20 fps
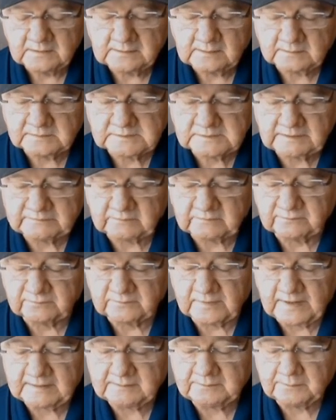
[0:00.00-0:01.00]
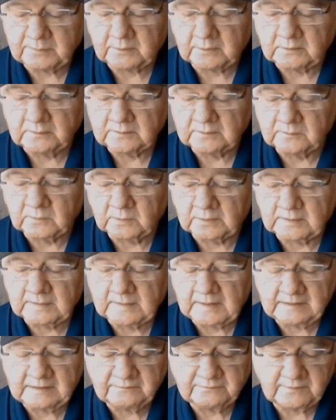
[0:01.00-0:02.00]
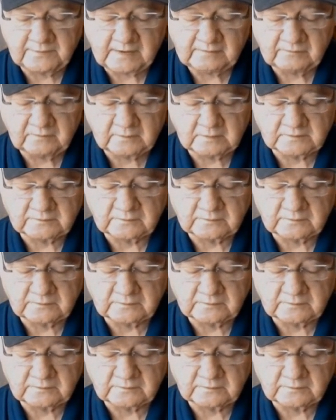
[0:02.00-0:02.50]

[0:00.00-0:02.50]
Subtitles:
Number 7, Flat Bold, the morning line favorite,